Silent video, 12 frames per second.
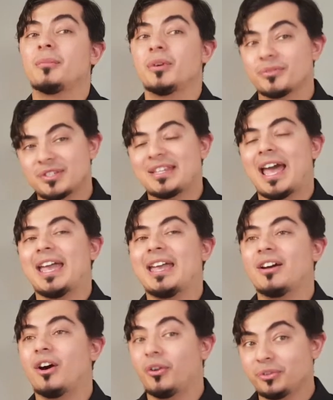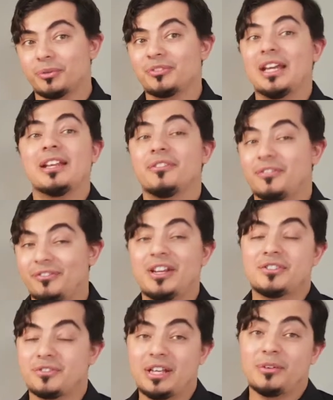will stay on your teeth
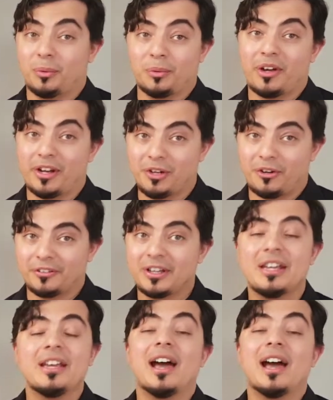literally all night long.